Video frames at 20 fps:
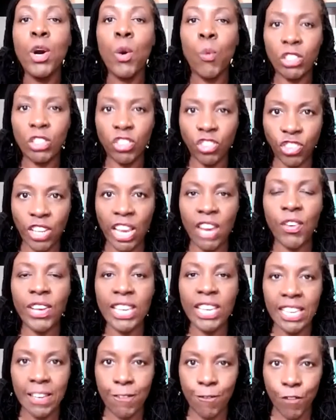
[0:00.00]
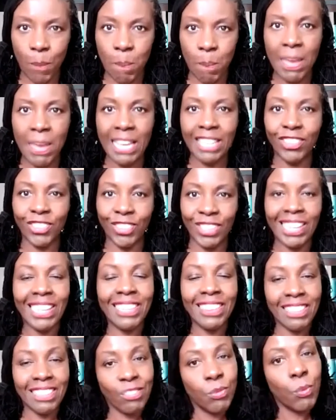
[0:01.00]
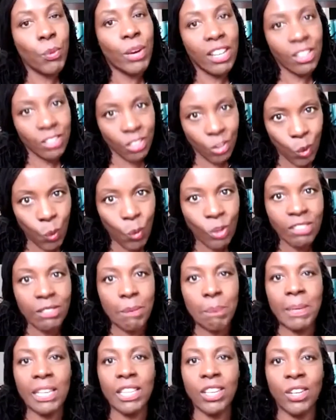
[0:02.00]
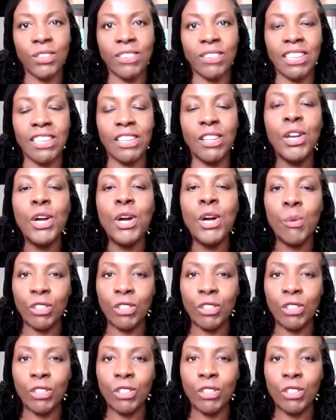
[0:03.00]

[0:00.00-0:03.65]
we're sharing information, and this is where the quantum bit goes in.